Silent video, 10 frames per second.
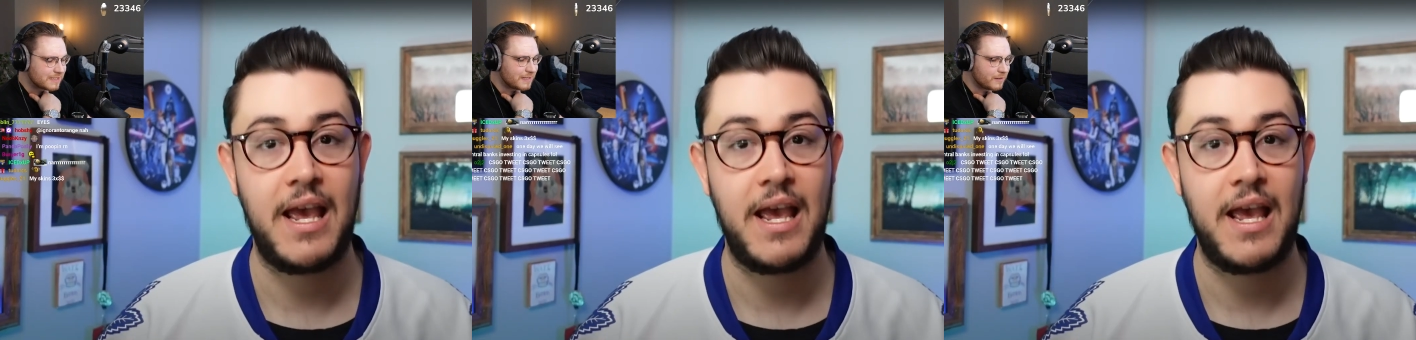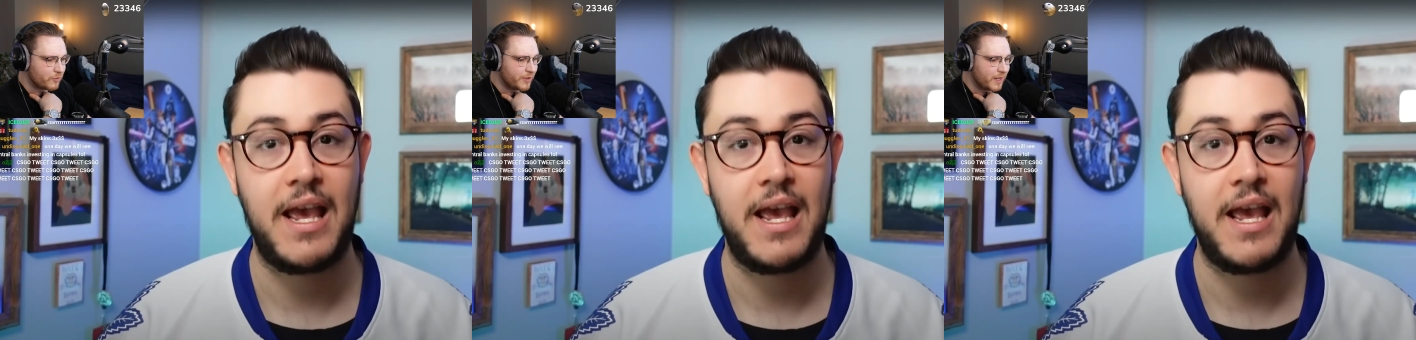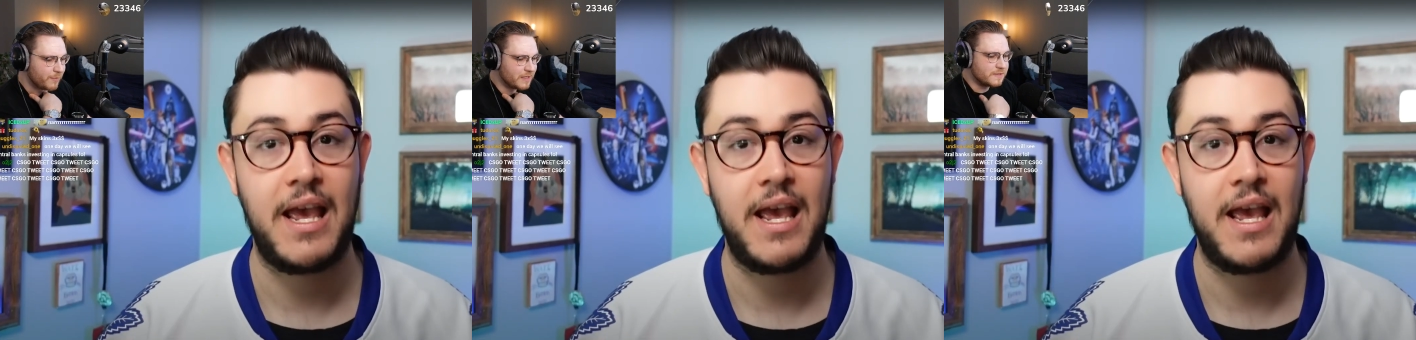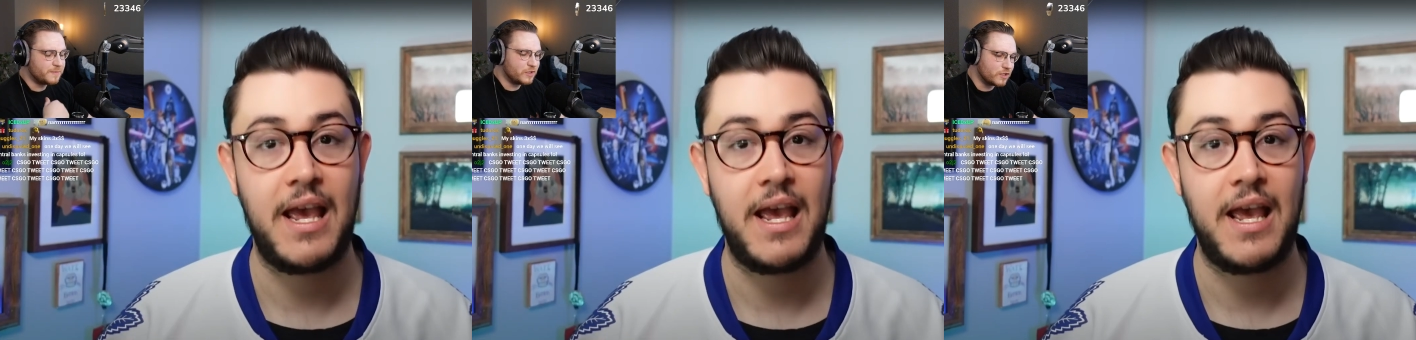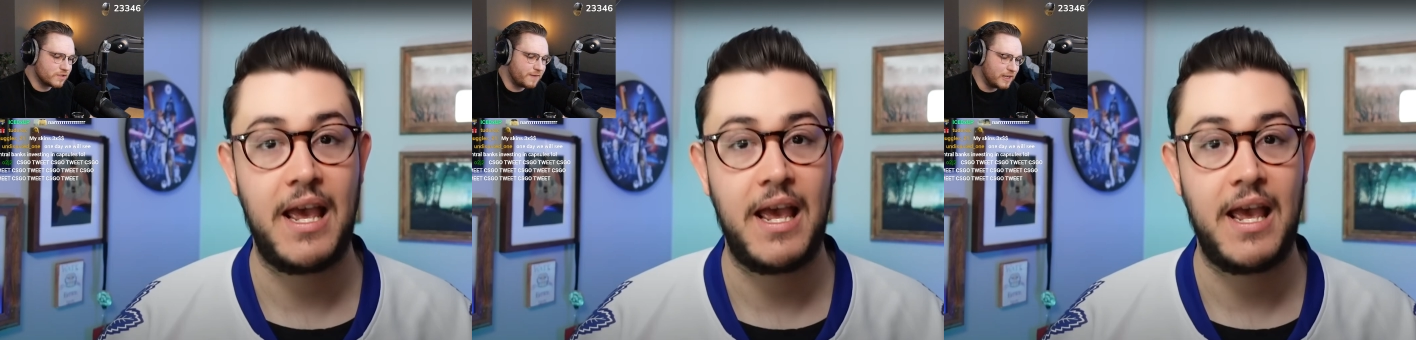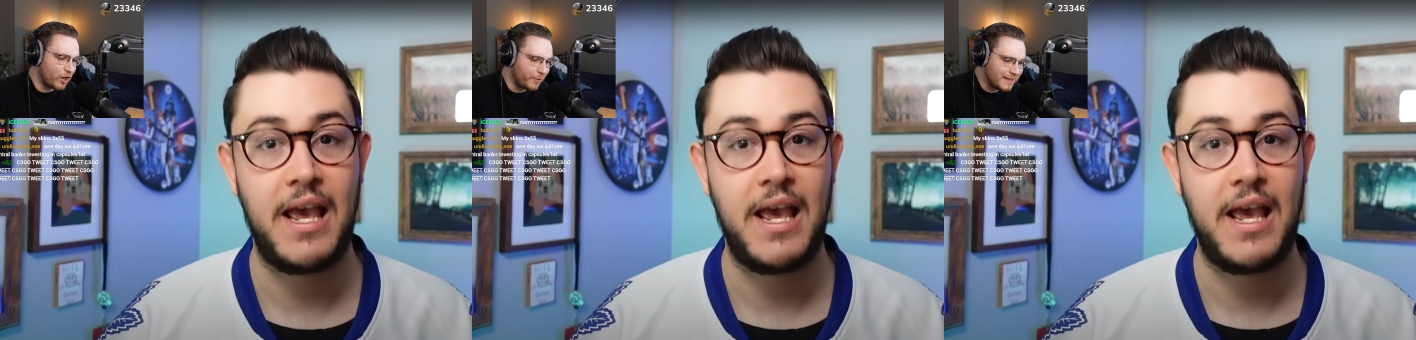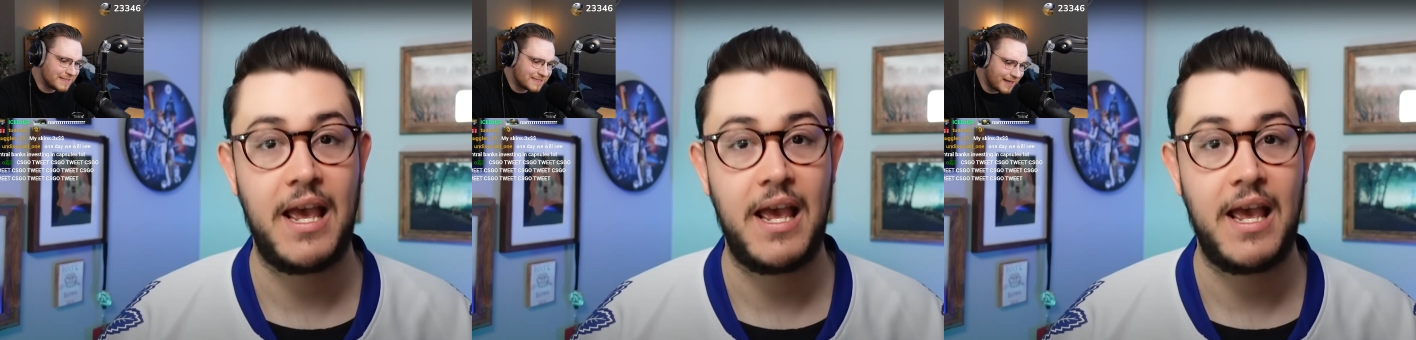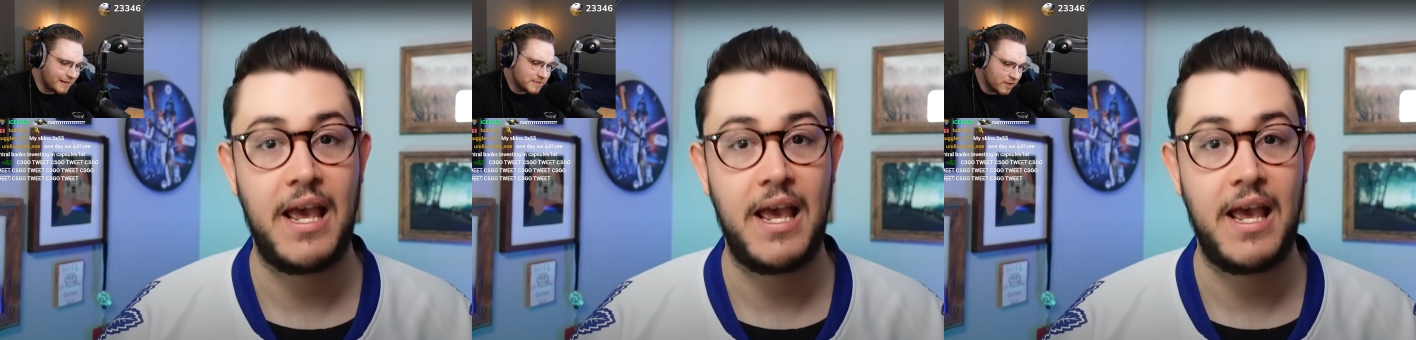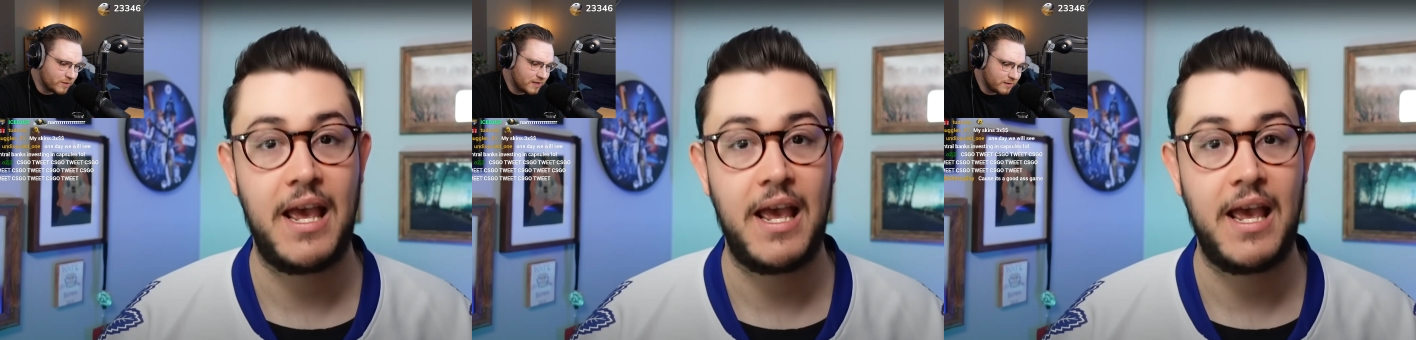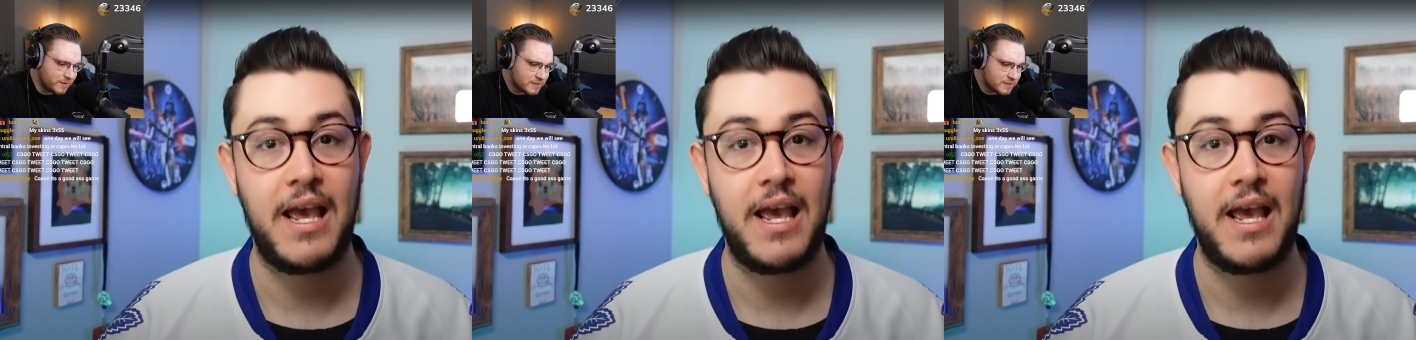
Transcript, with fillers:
Speaker 1: are still going up. Is it because Valorant is dying down a little